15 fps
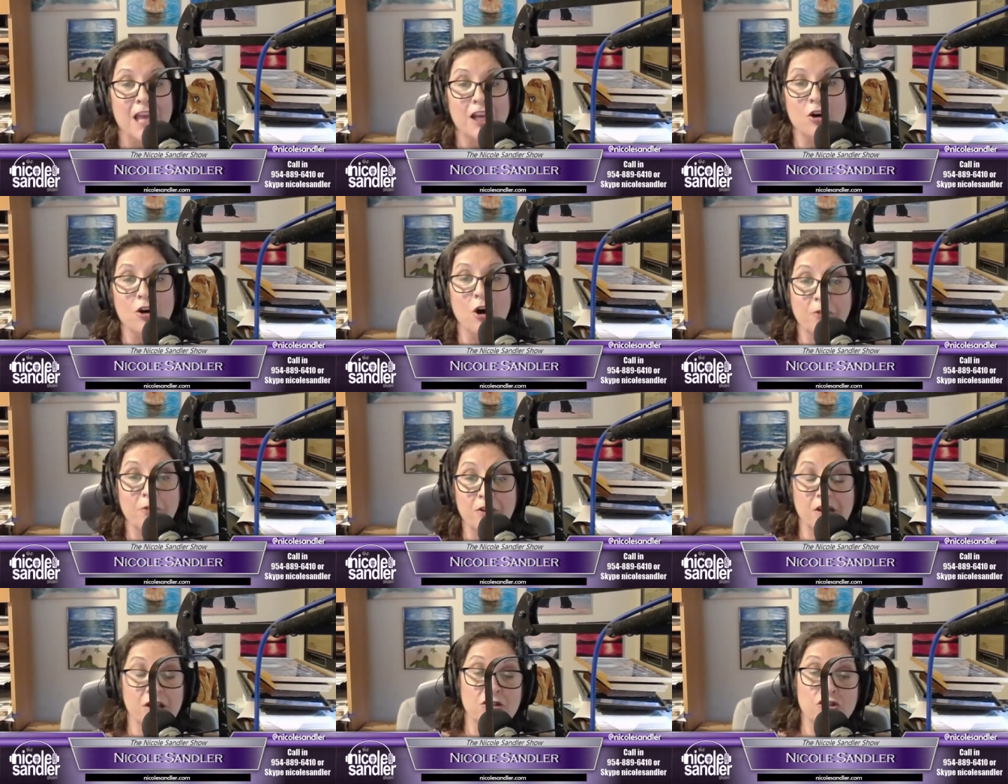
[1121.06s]
He called
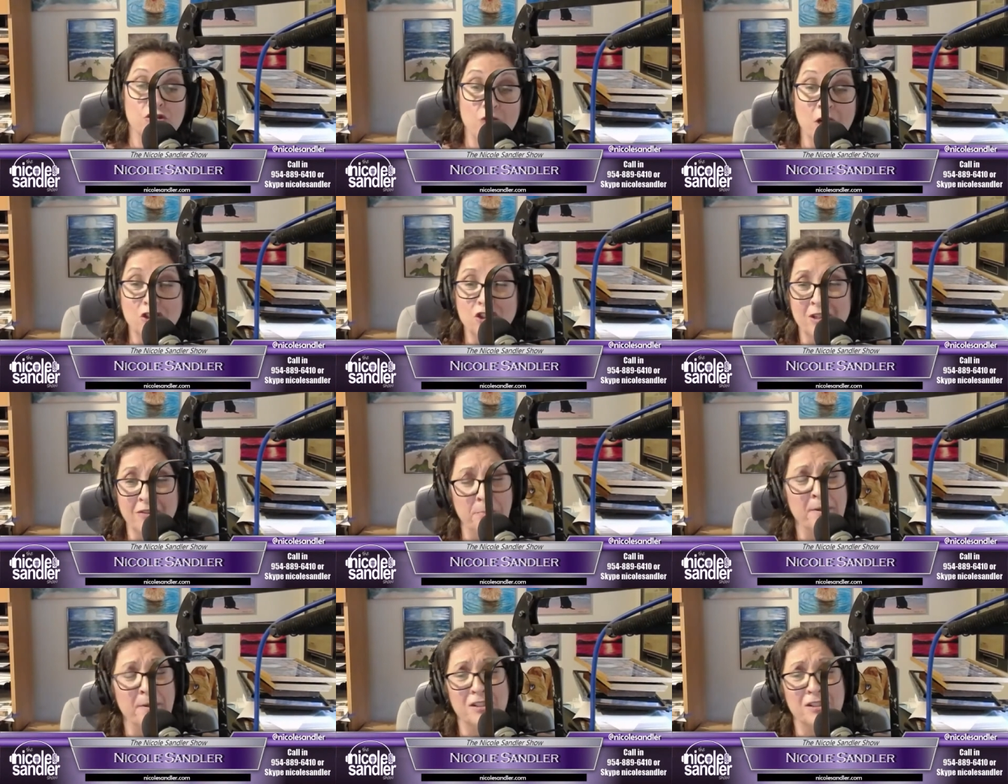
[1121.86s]
for the construction
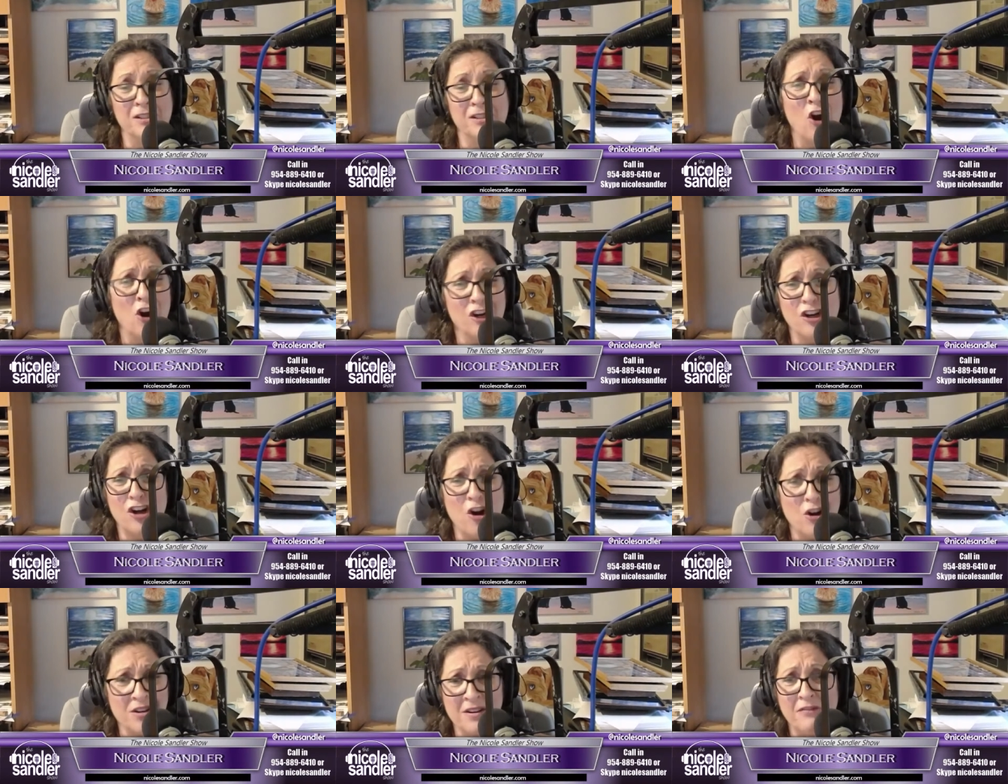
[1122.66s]
of a bizarre
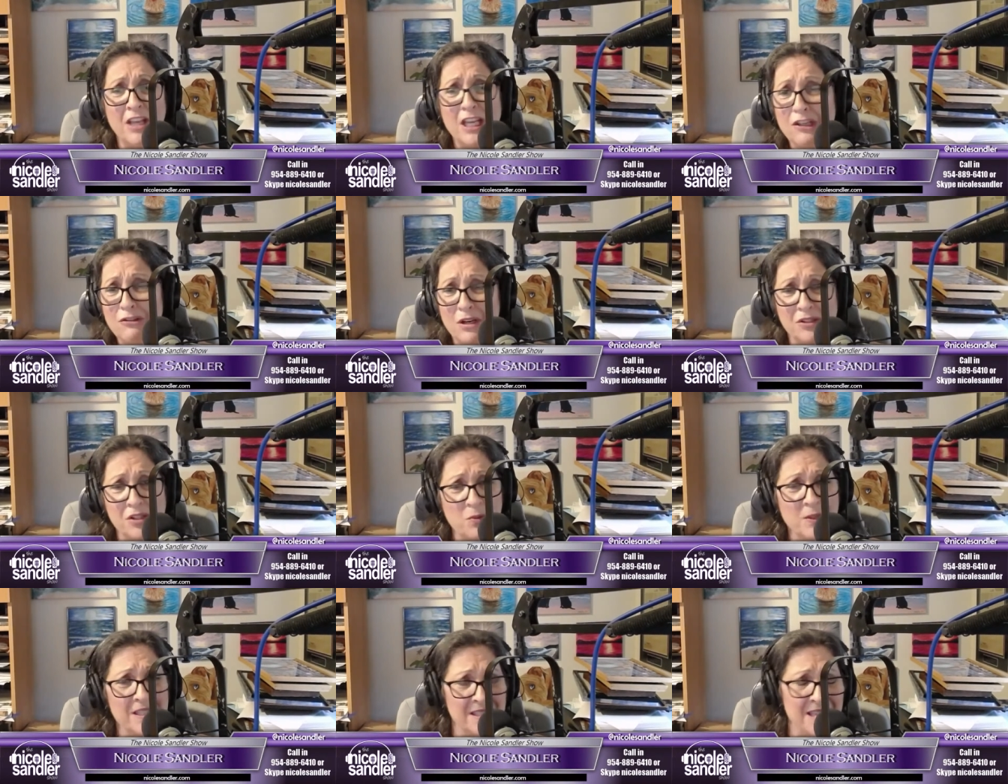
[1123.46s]
garden of
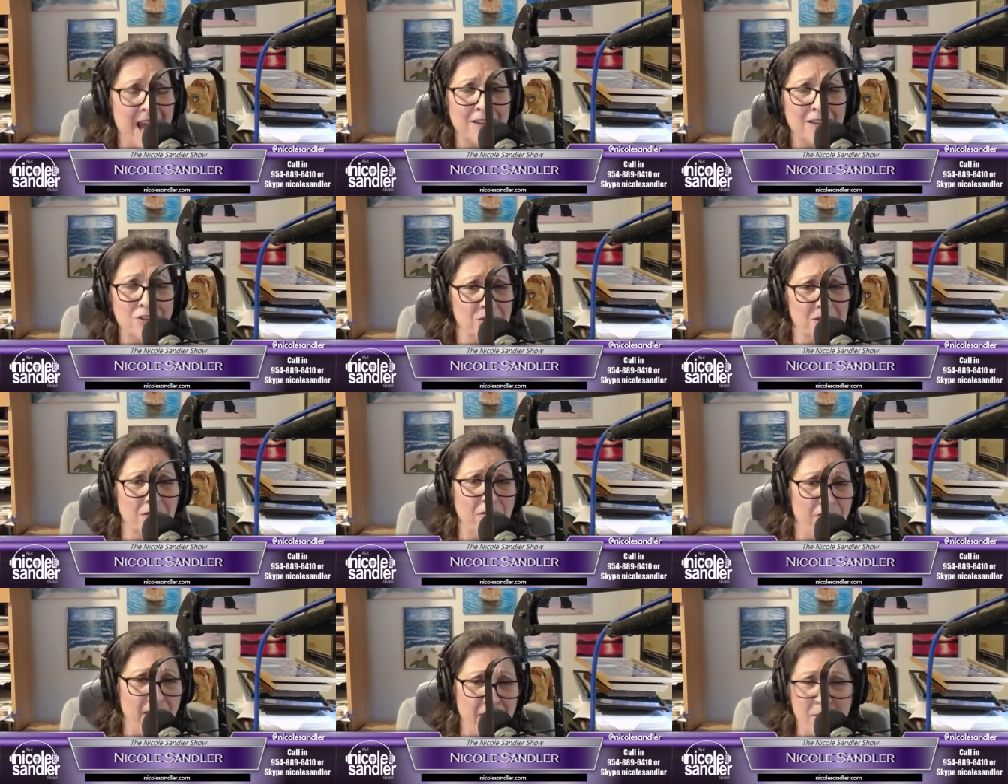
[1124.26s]
heroes with statues
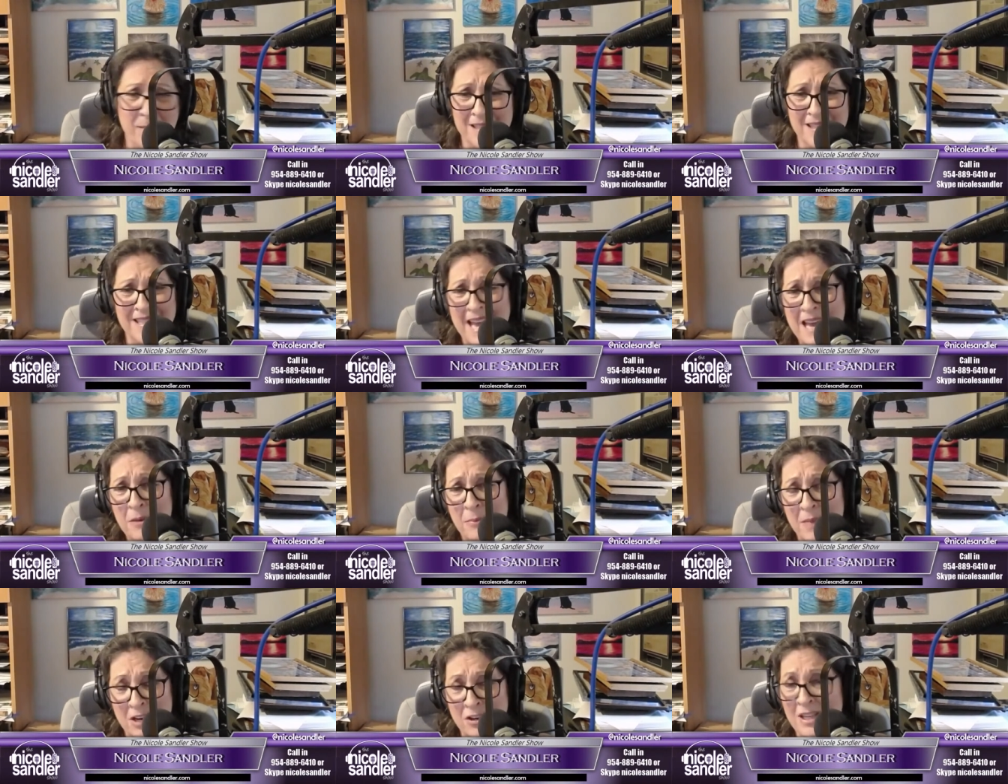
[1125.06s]
of famous dead
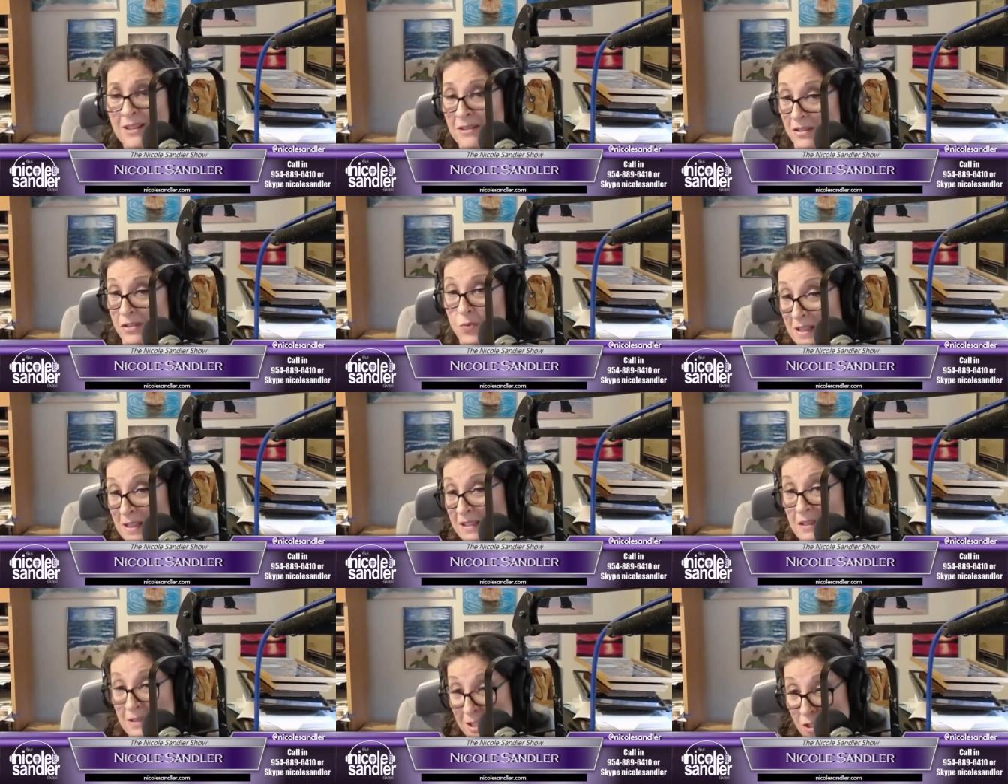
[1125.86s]
Americans, as
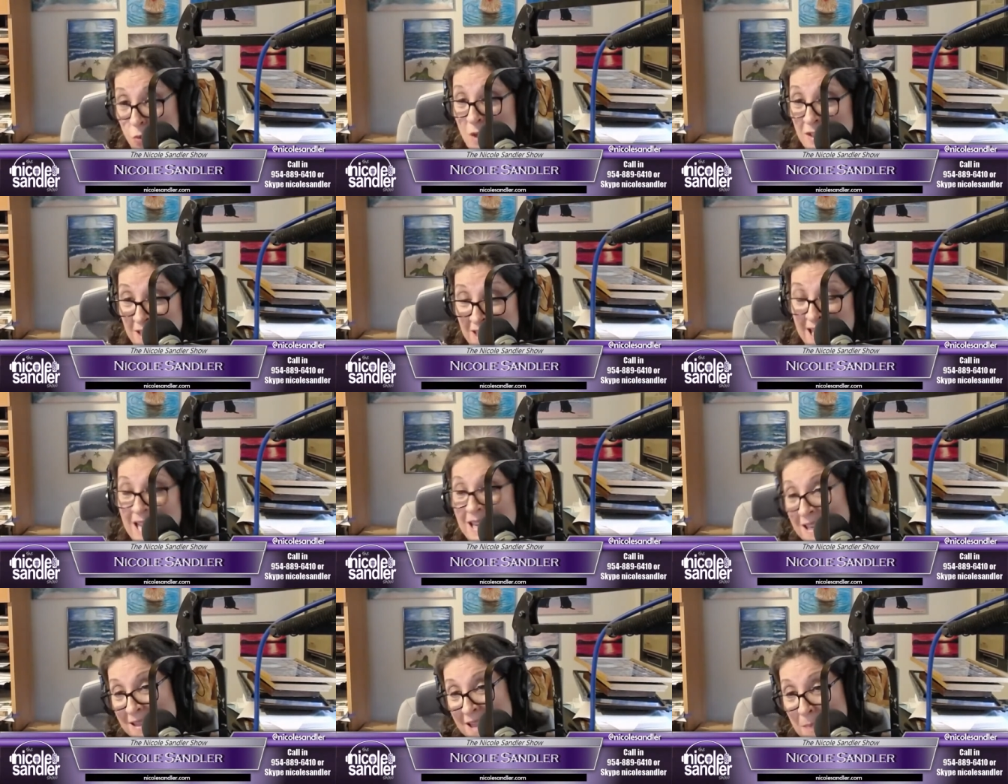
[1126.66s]
well as at least one
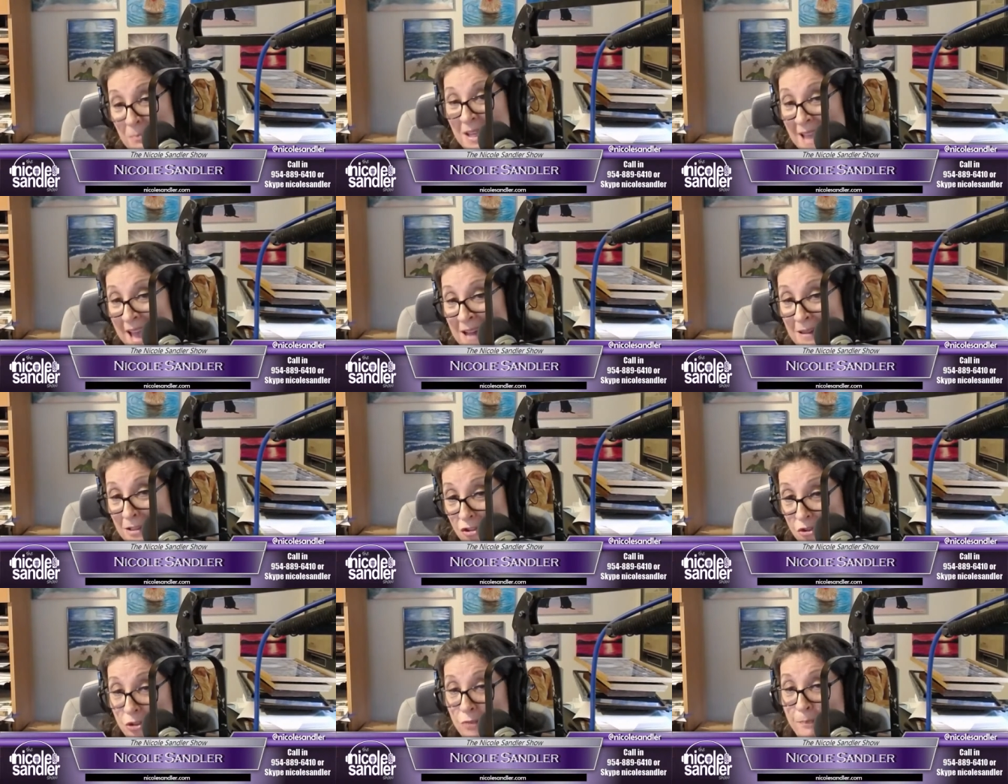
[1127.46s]
Canadian, that being
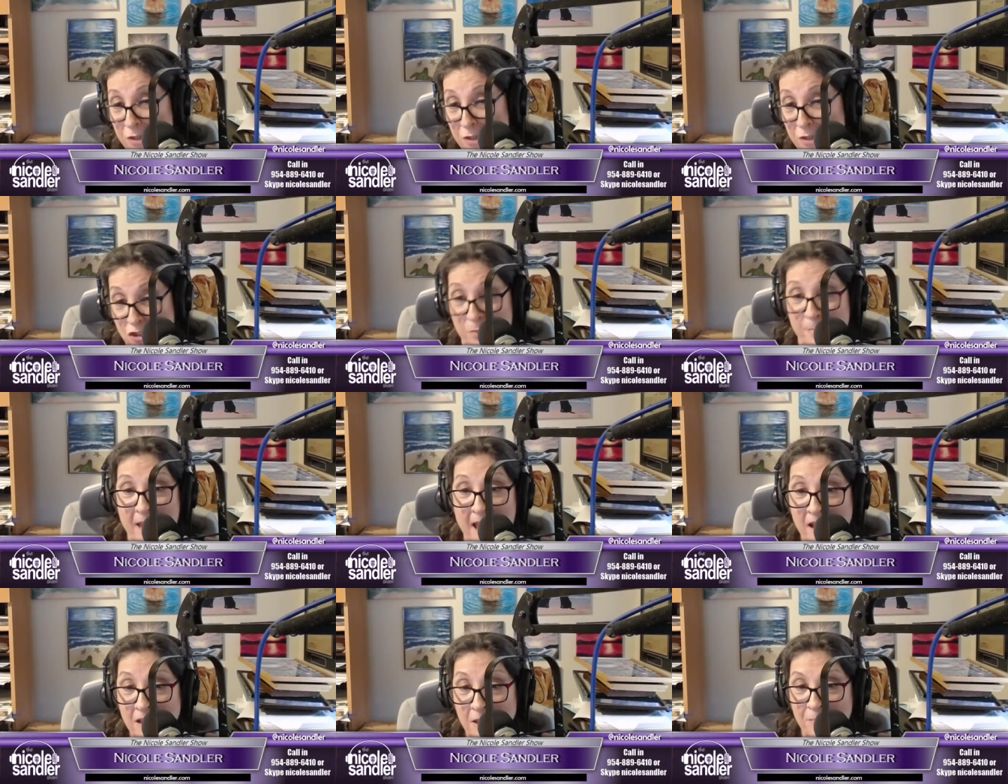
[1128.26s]
Alex
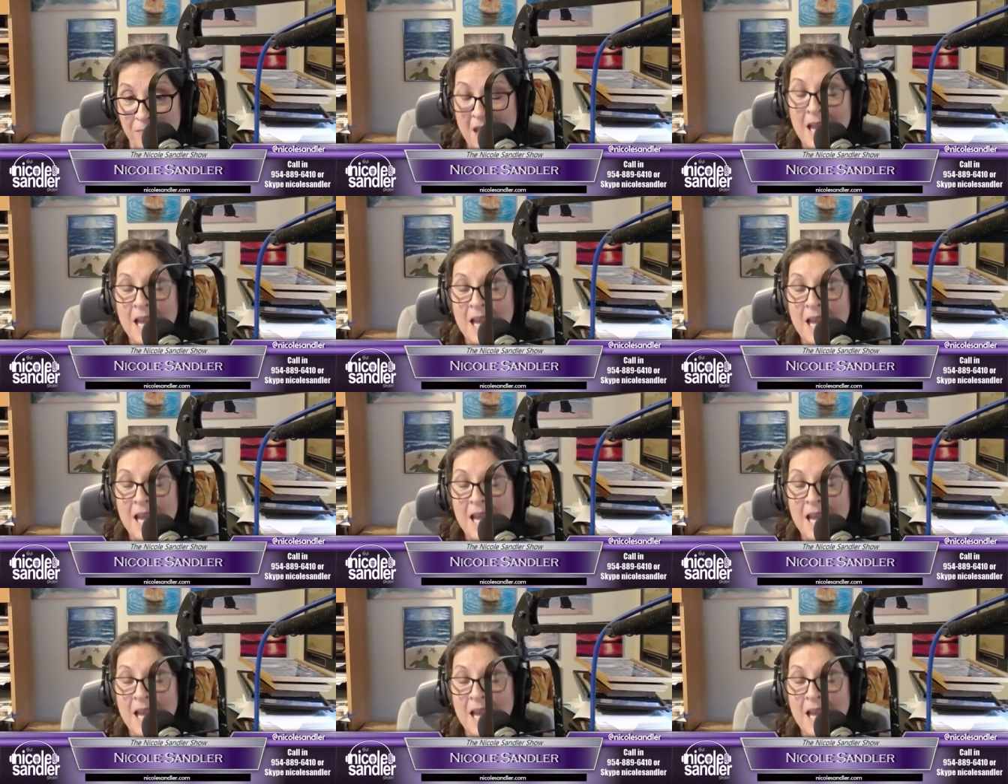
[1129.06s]
Trebek